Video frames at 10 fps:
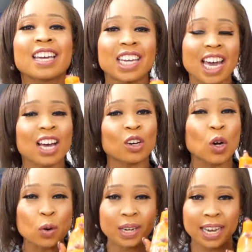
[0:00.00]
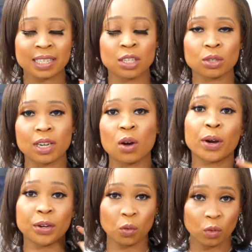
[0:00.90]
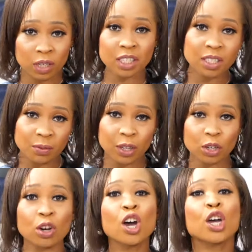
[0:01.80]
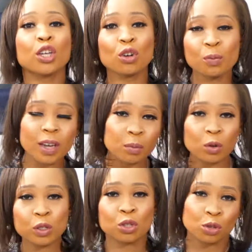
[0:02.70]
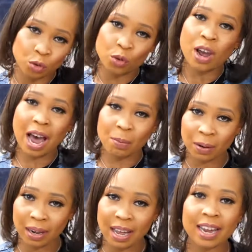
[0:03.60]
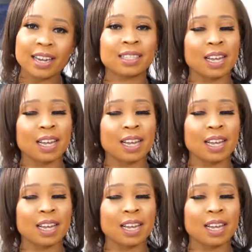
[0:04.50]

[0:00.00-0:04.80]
Yeah, go get it so that when you're watching the video, you'll be able to apply it